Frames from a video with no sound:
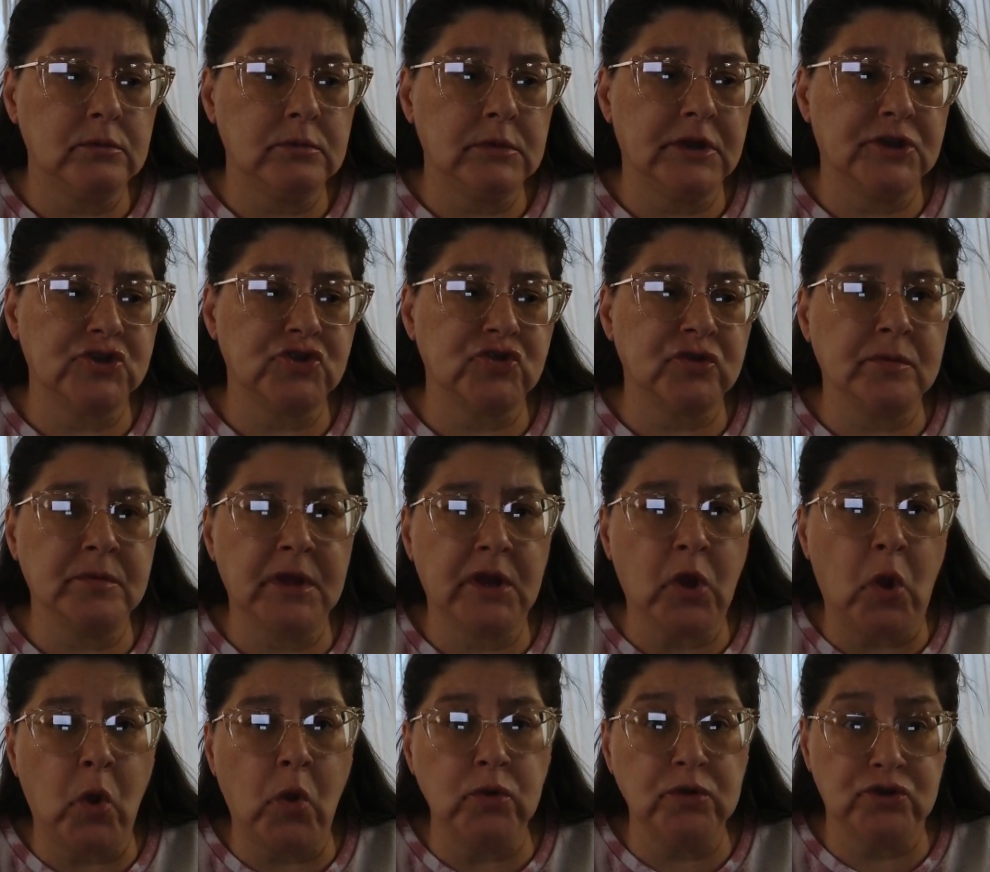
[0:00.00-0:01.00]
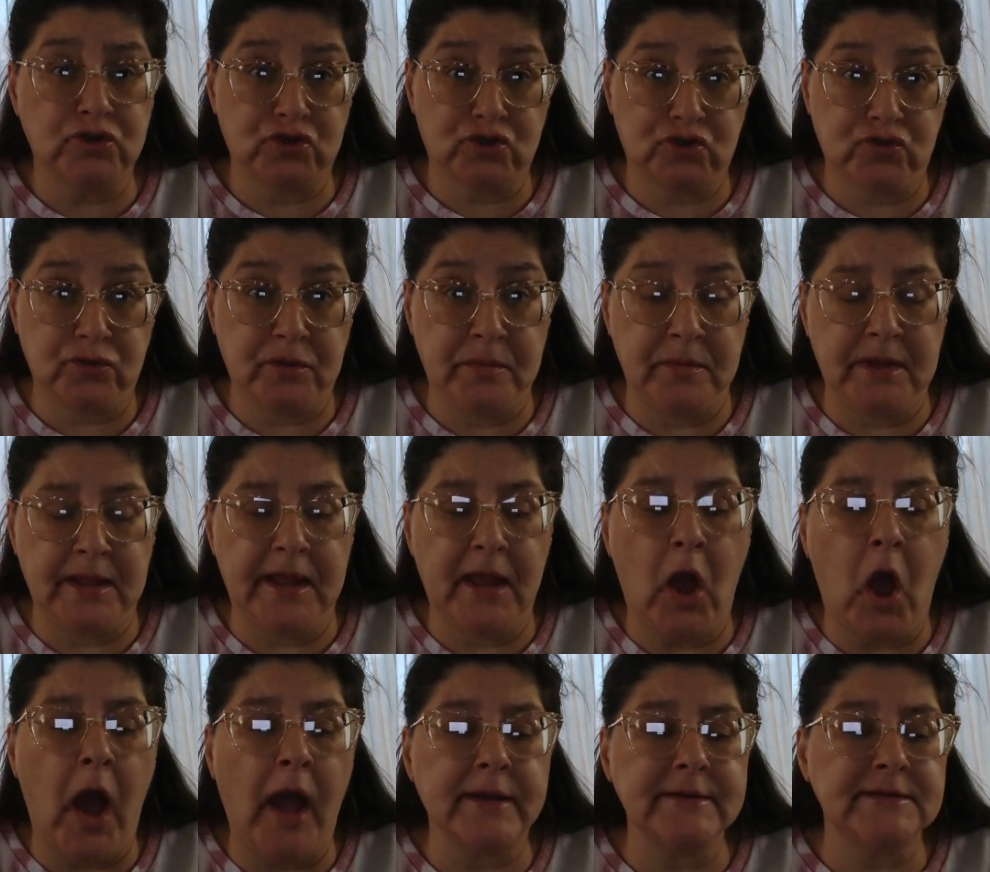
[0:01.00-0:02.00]
extremely cold, extremely
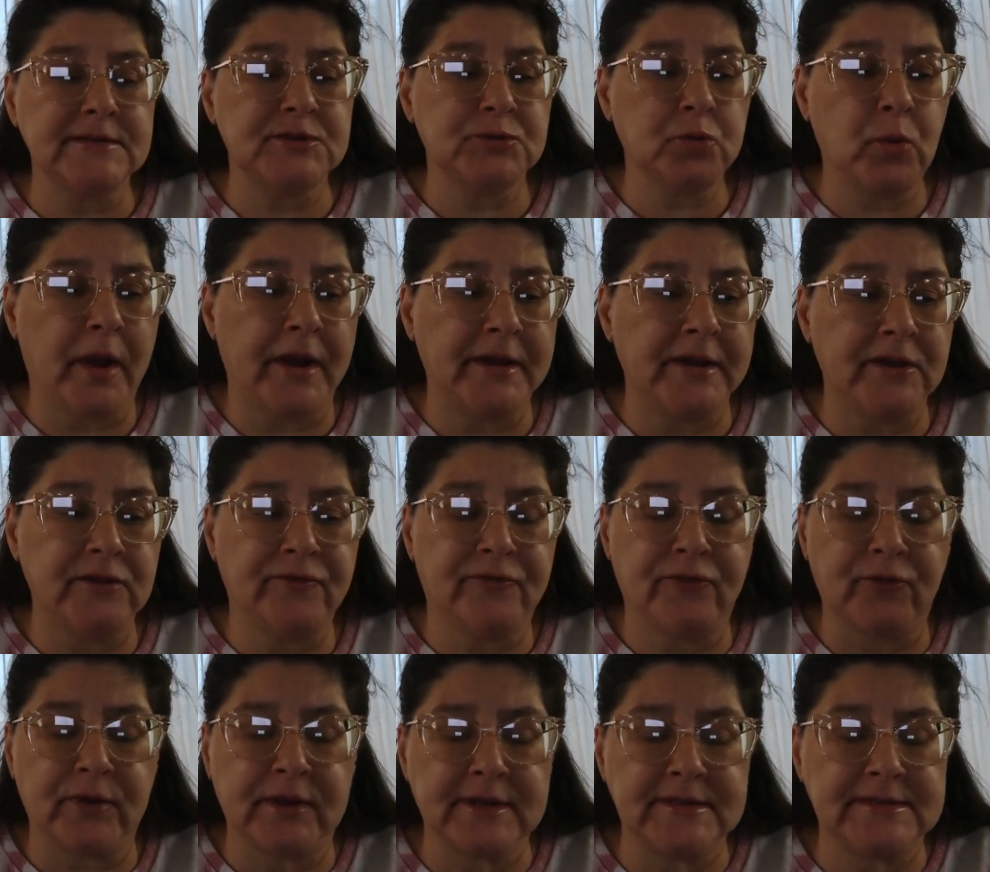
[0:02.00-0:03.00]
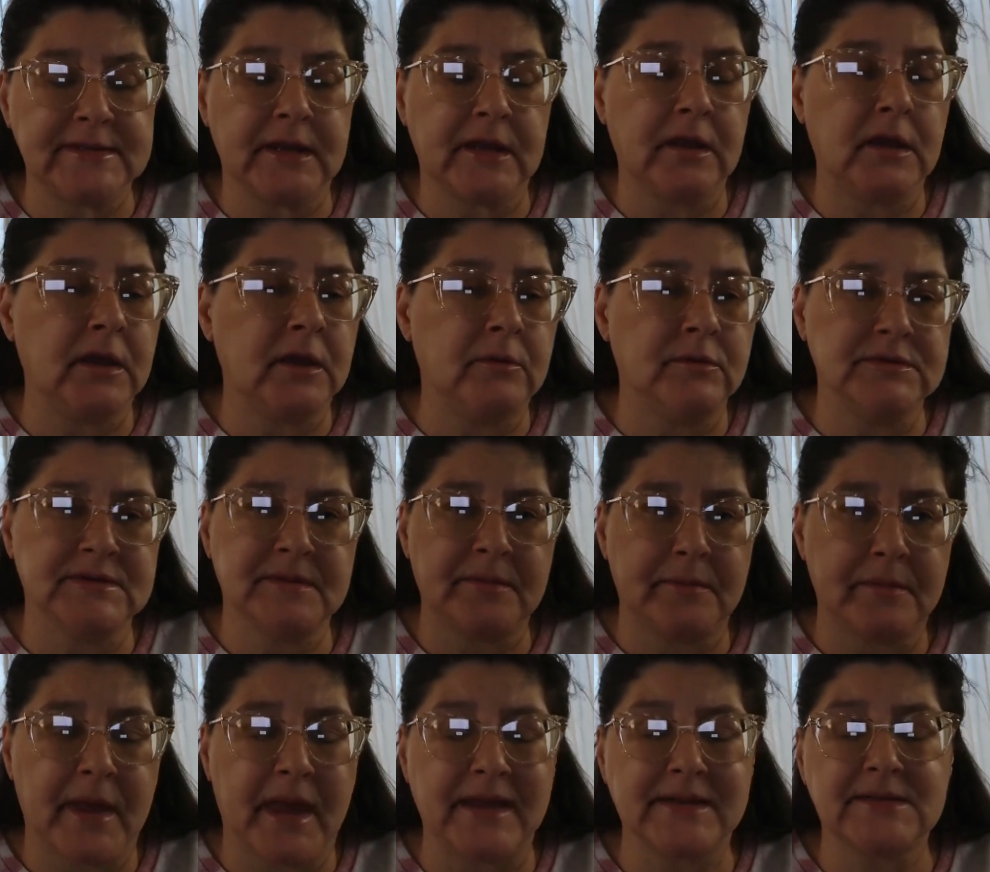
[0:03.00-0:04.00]
hot, sweating, freezing. It was a
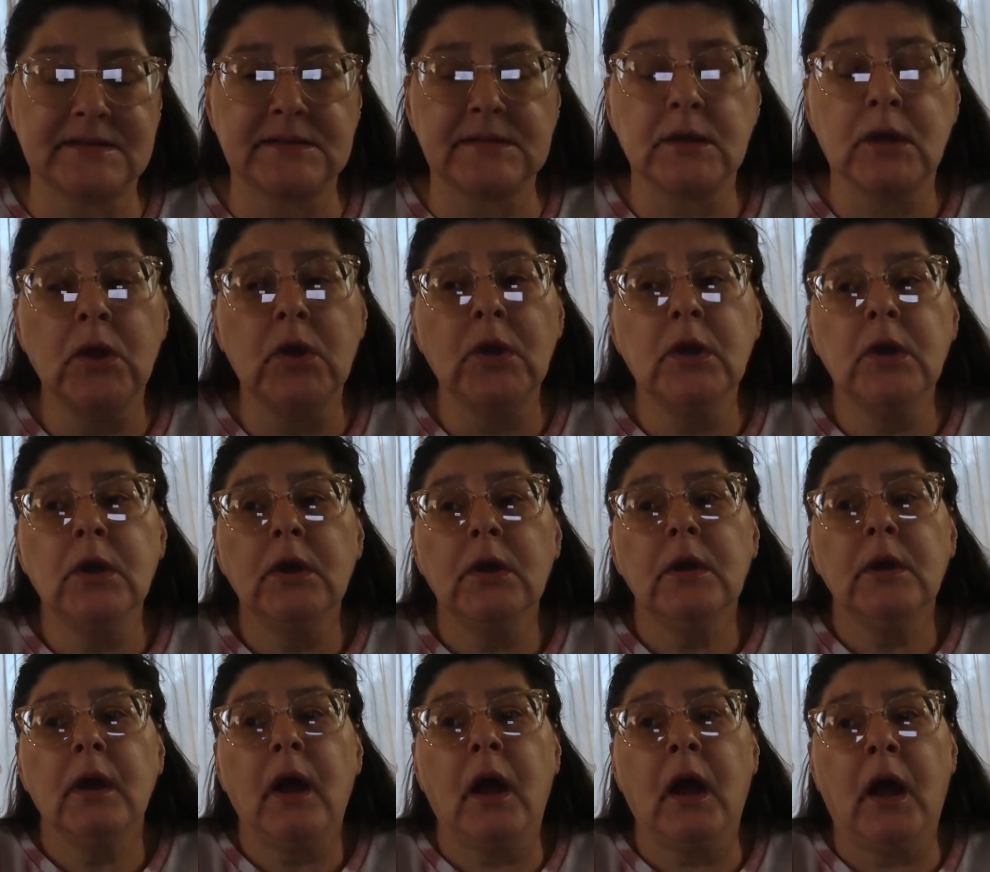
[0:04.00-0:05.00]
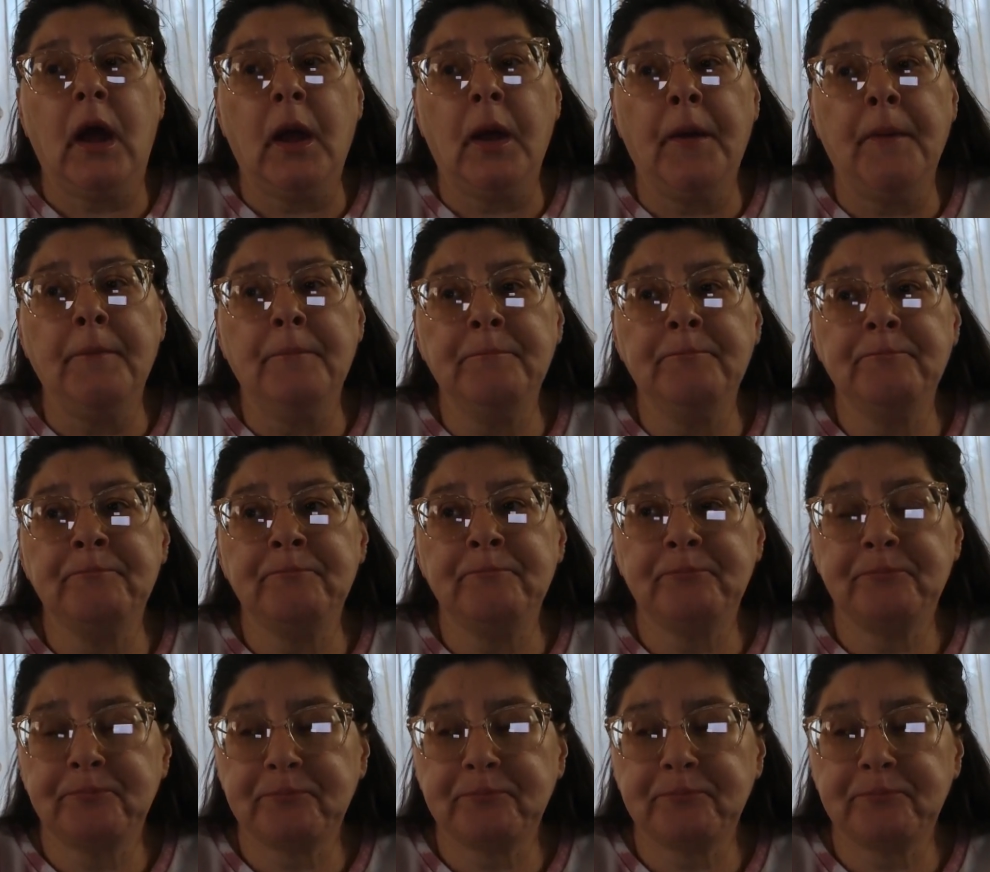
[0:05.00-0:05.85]
mess. Um,